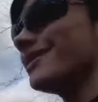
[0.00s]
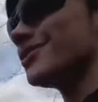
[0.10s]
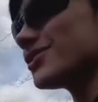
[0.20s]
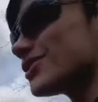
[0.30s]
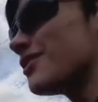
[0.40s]

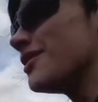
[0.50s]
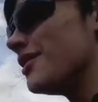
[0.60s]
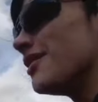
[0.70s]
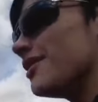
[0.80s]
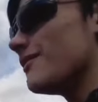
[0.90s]
It's just
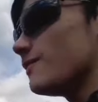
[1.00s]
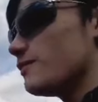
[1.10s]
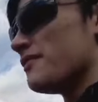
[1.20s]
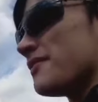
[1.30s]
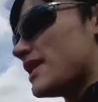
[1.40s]

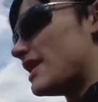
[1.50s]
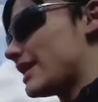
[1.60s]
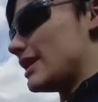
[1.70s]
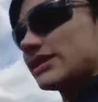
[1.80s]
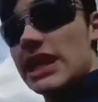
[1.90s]

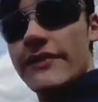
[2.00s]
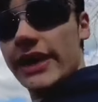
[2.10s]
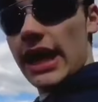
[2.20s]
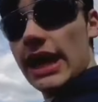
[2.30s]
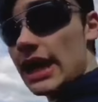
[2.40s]
like
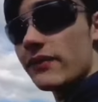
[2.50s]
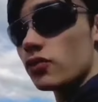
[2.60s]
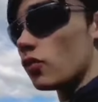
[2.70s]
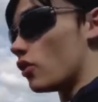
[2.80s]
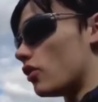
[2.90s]
Stephen King, he
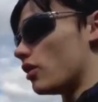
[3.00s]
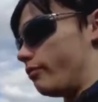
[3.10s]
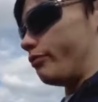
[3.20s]
even wrote a